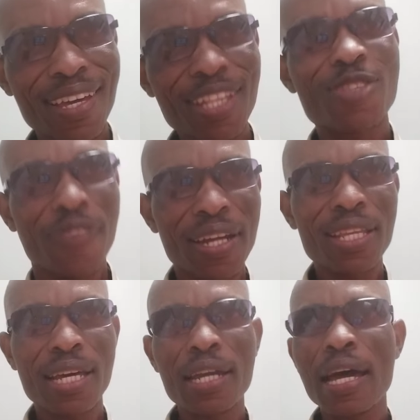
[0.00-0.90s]
it's
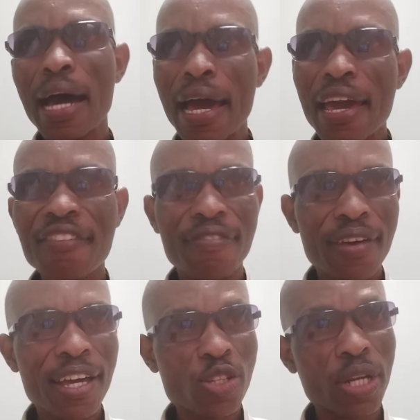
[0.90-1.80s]
funny that I have
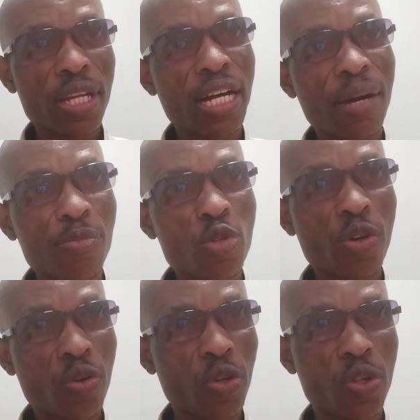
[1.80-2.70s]
actually come
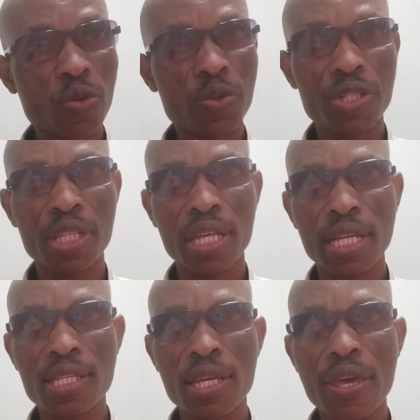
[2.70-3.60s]
to a conclusion
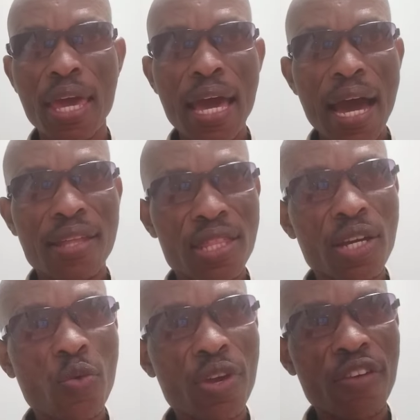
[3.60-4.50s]
that I
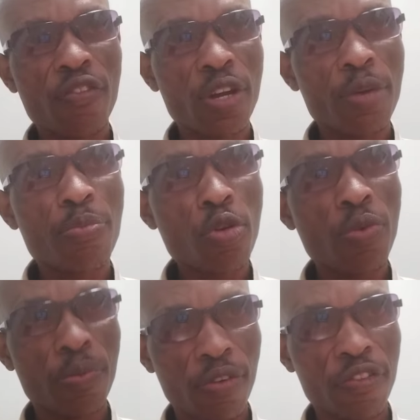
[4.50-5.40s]
think we have got a
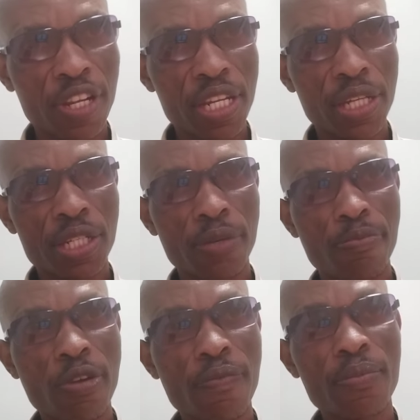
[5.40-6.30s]
problem of
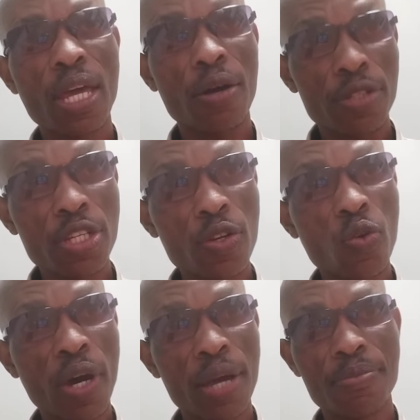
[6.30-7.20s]
leadership. I will tell
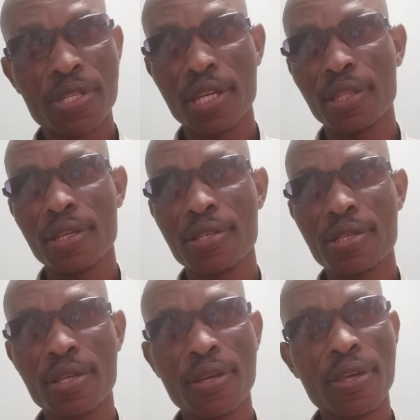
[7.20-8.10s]
you why I'm saying
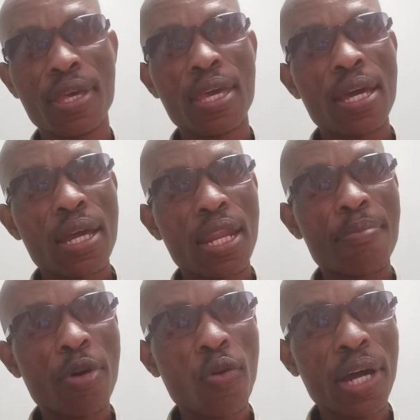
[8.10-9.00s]
this.
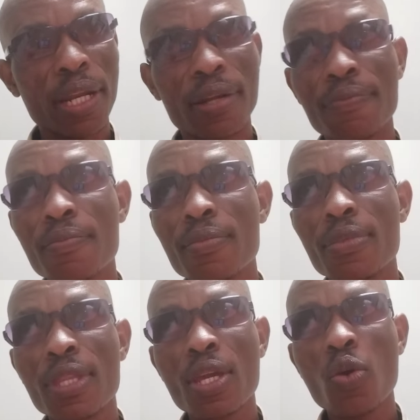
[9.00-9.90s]
Number one,
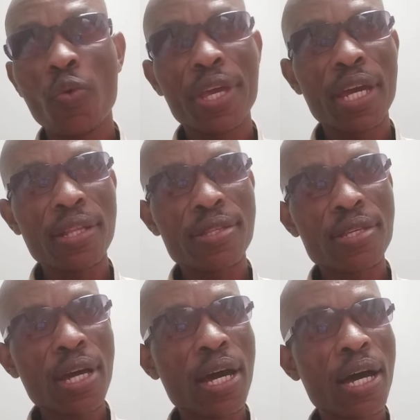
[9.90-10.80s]
we
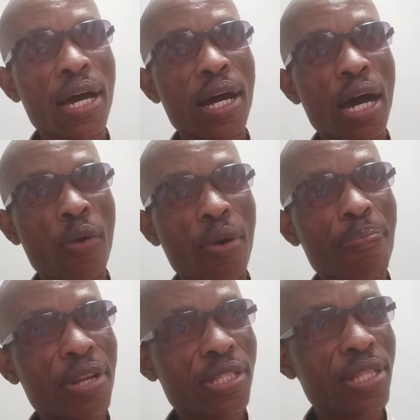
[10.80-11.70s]
had our
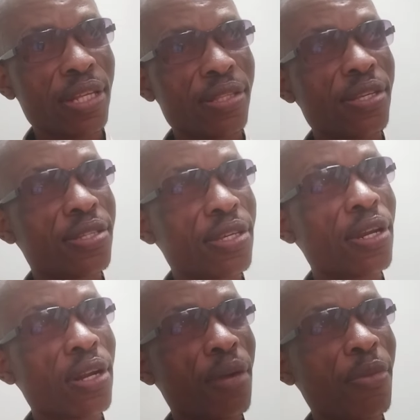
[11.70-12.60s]
president,
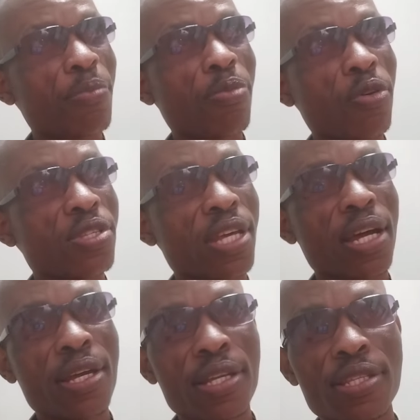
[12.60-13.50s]
Cyril Ramaphosa,
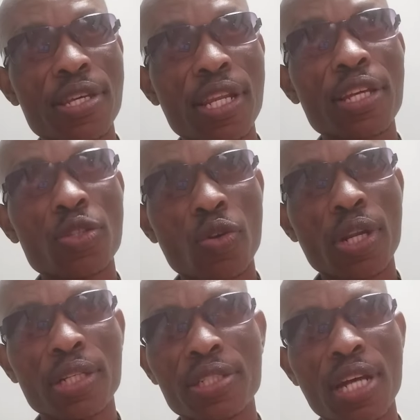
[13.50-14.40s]
telling
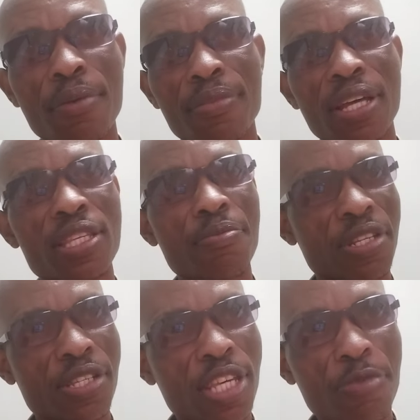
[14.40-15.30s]
Donald Trump that he
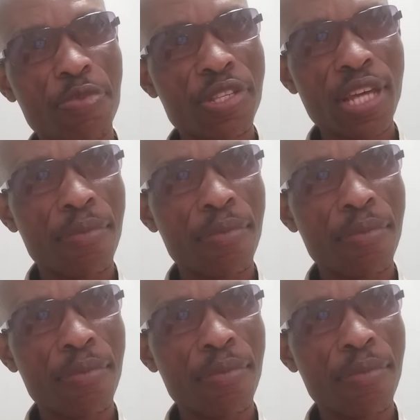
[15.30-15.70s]
must keep his